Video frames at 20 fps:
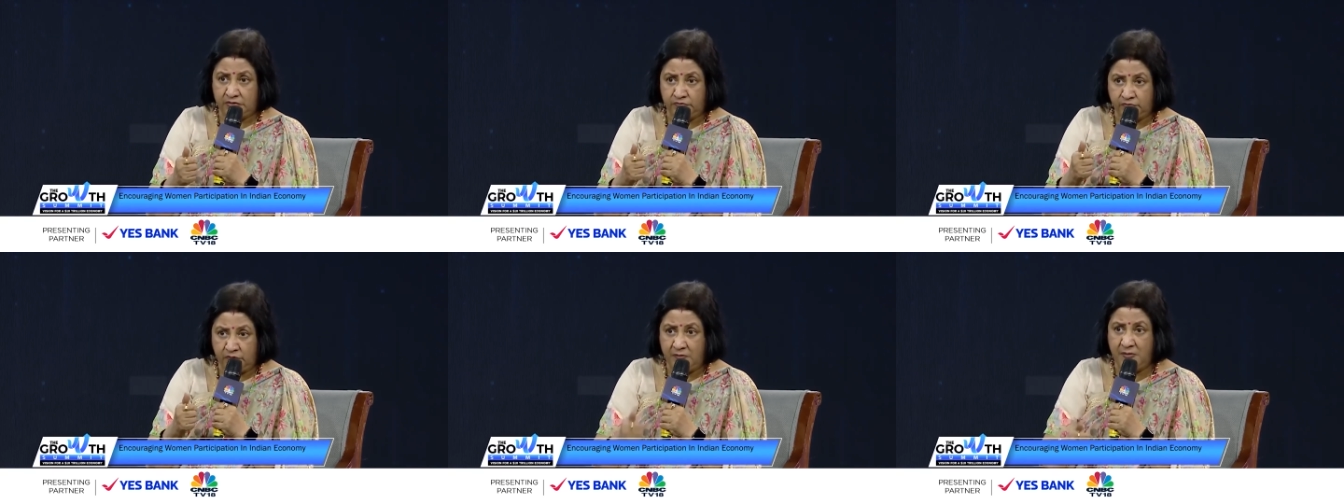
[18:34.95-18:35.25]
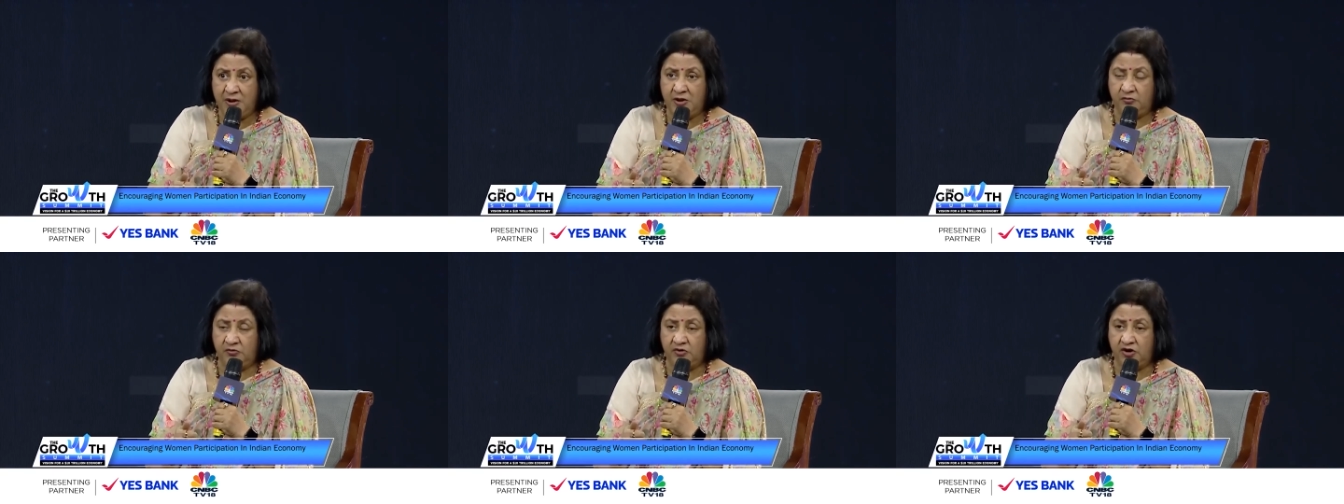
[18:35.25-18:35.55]

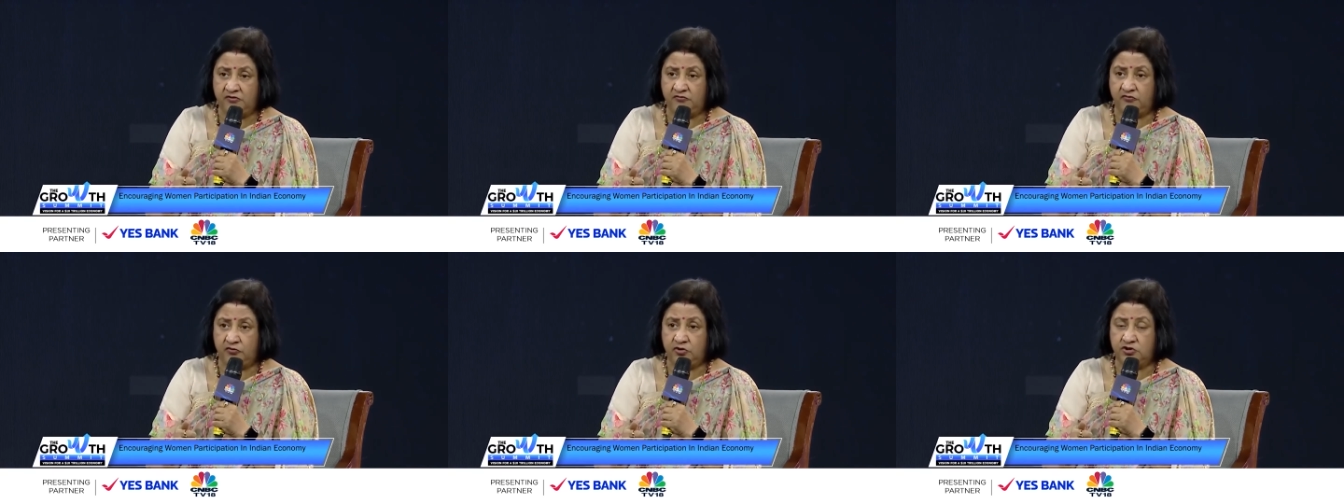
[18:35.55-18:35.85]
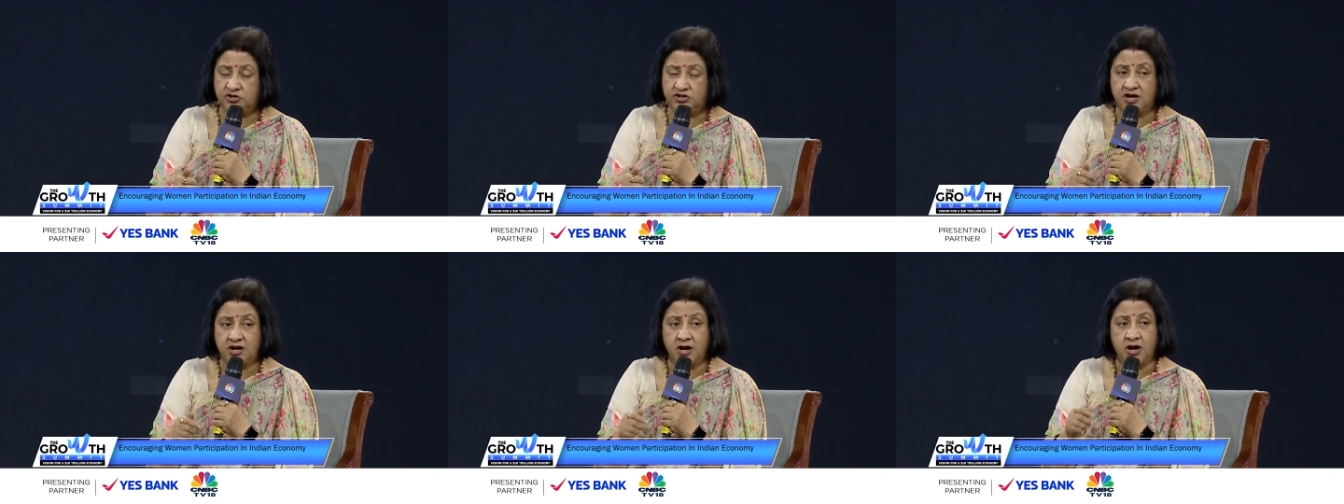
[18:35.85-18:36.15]
women
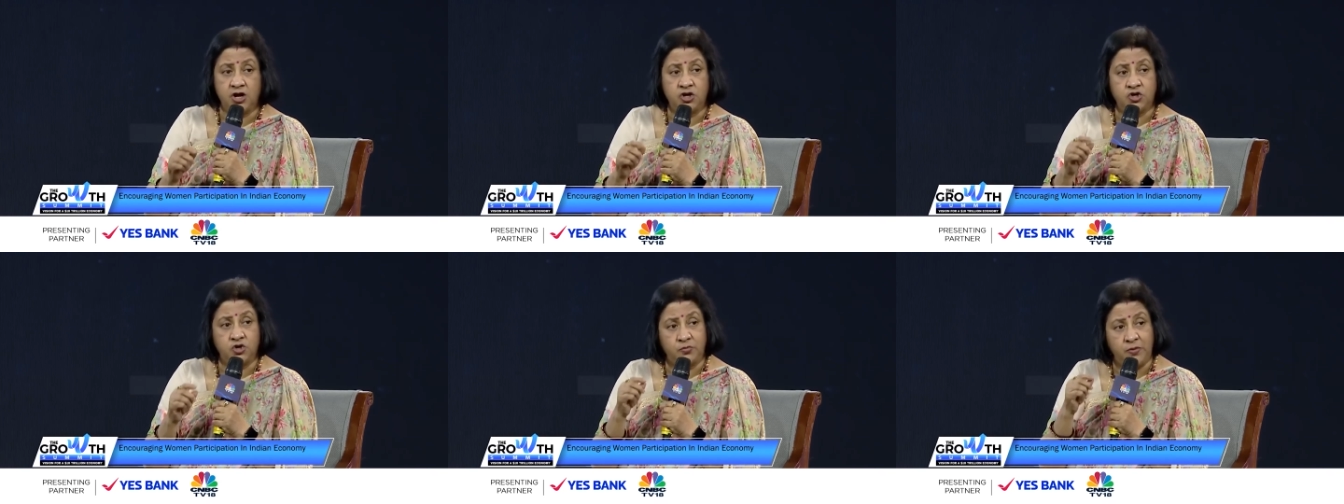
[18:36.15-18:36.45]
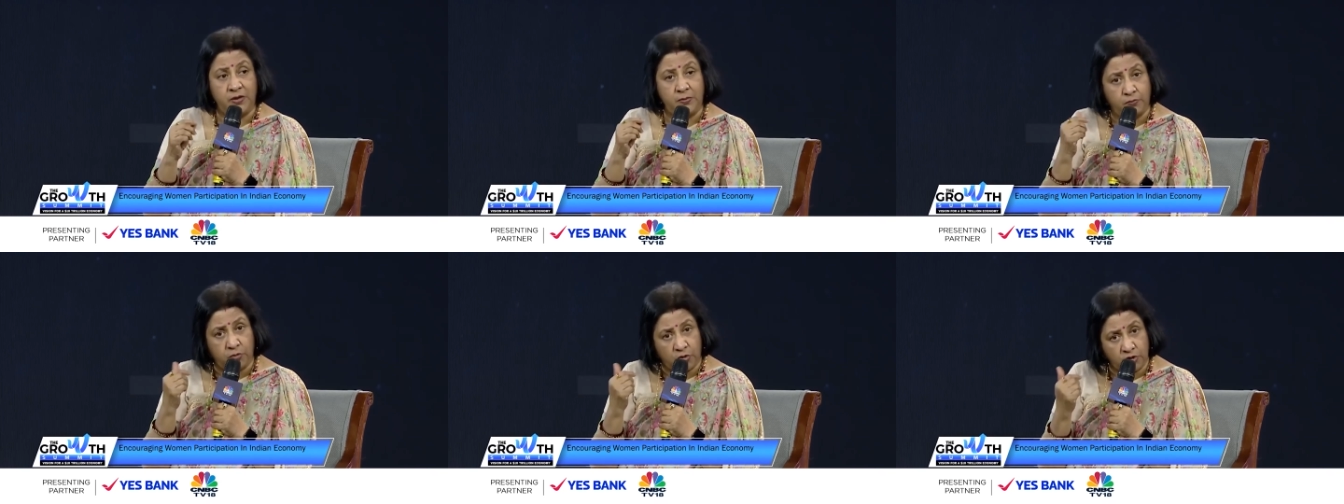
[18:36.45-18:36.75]
workforce to
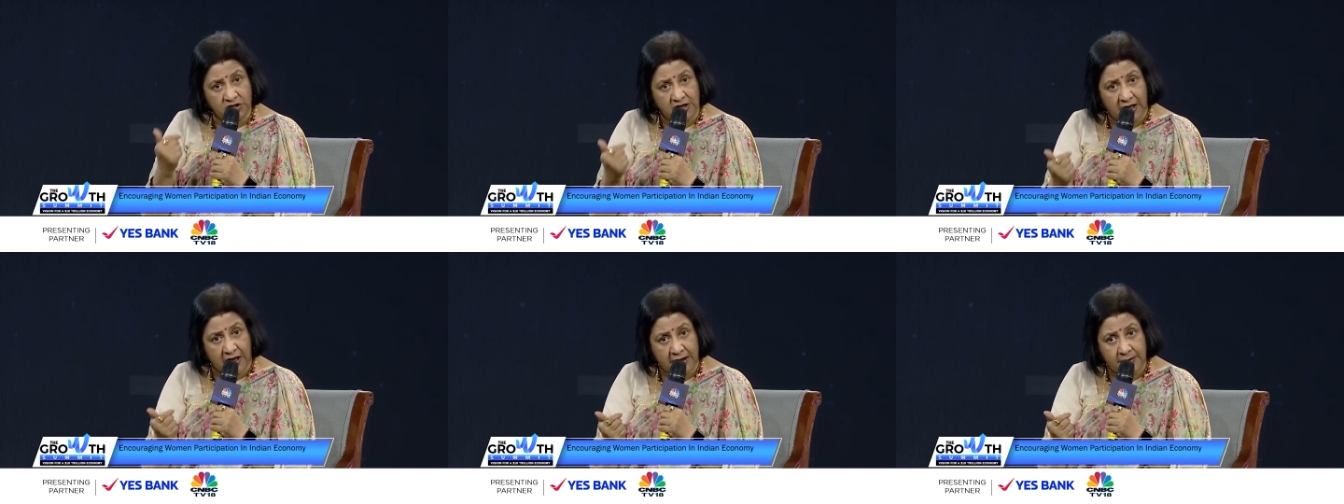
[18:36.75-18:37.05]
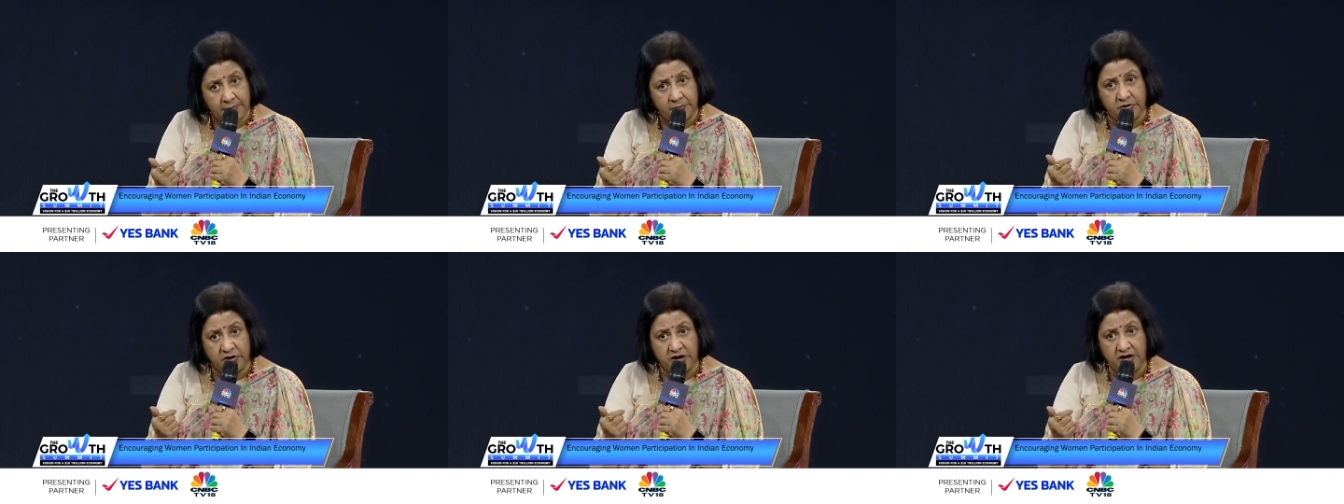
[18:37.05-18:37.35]
be both
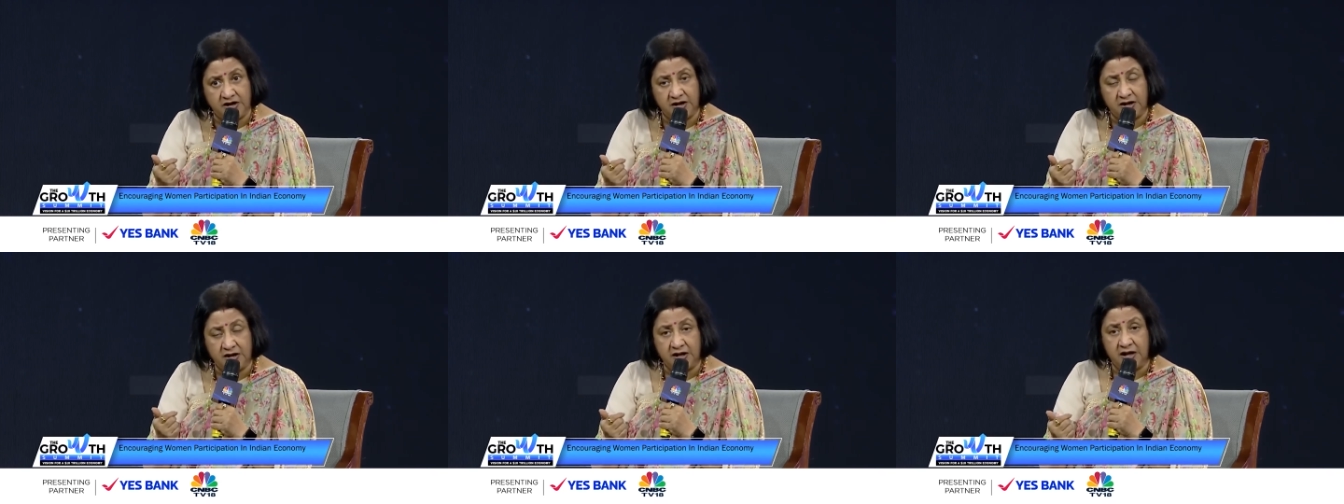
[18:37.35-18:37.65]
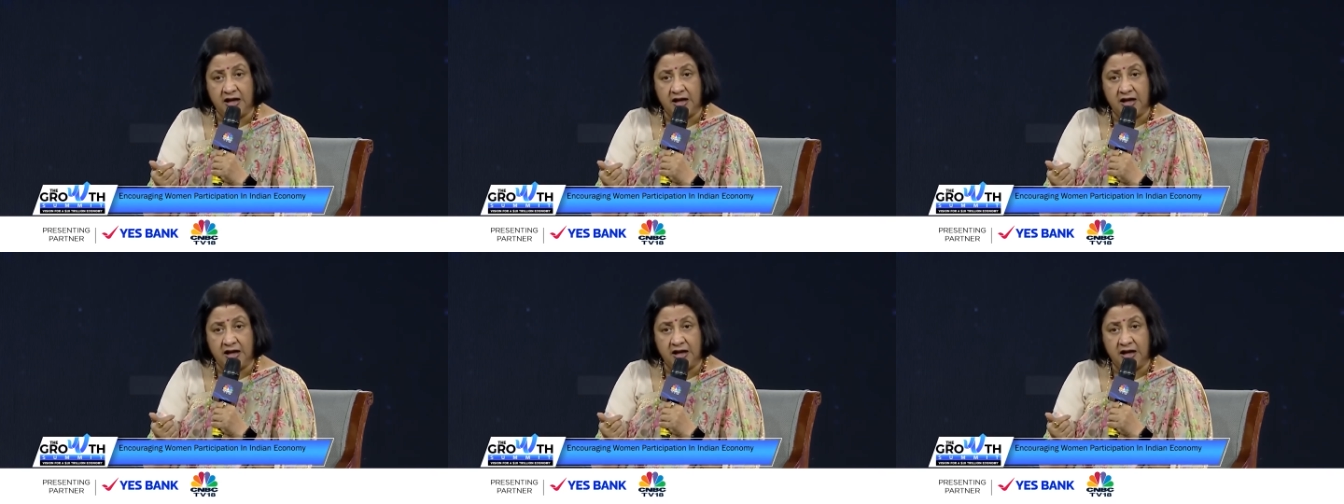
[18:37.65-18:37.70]
hybrid